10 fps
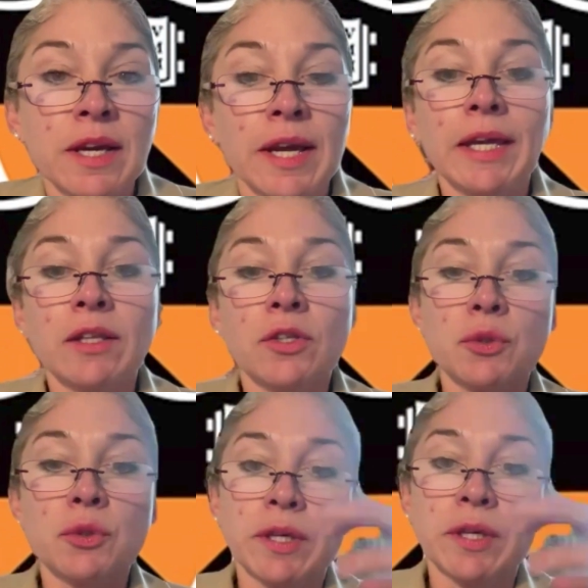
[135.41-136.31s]

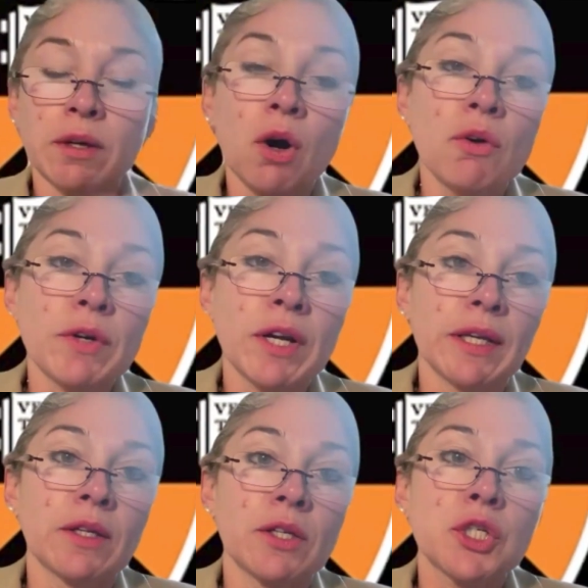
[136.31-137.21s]
into the
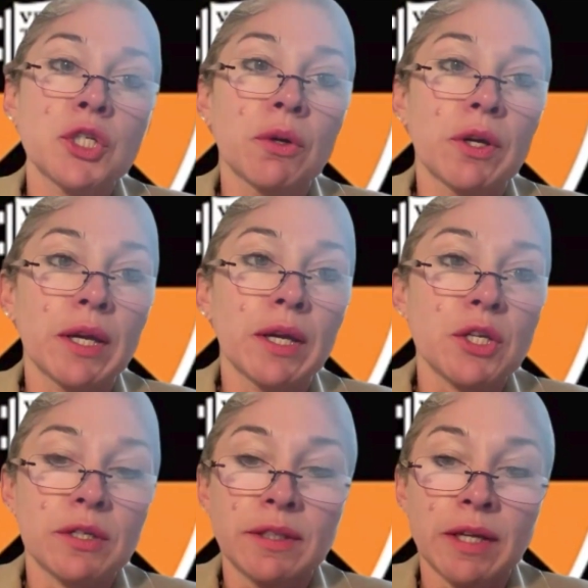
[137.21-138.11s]
already
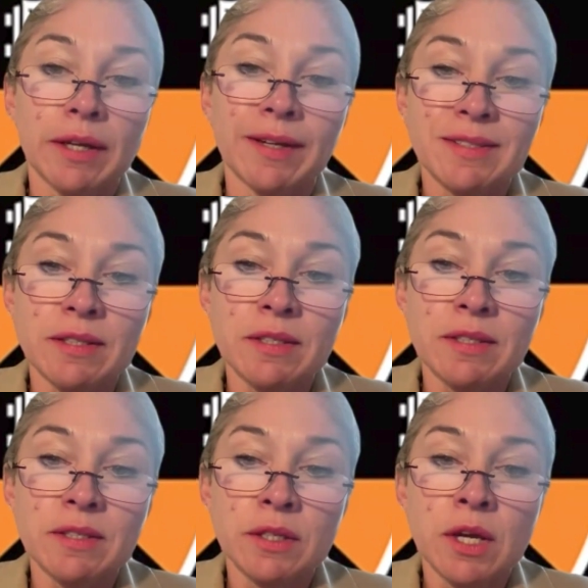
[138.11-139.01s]
geolocation that
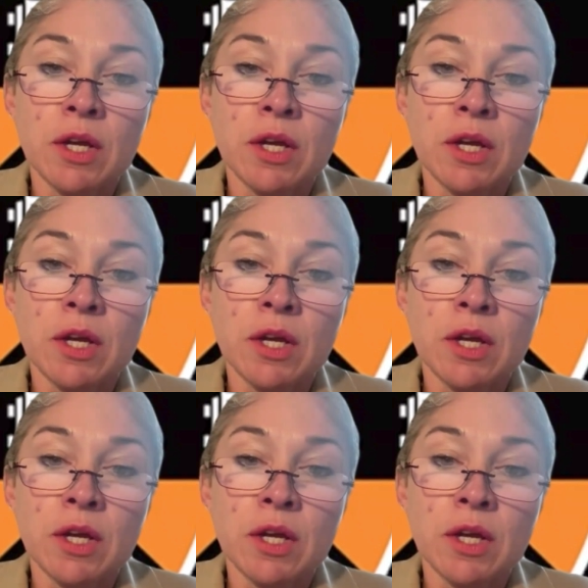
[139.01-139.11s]
exists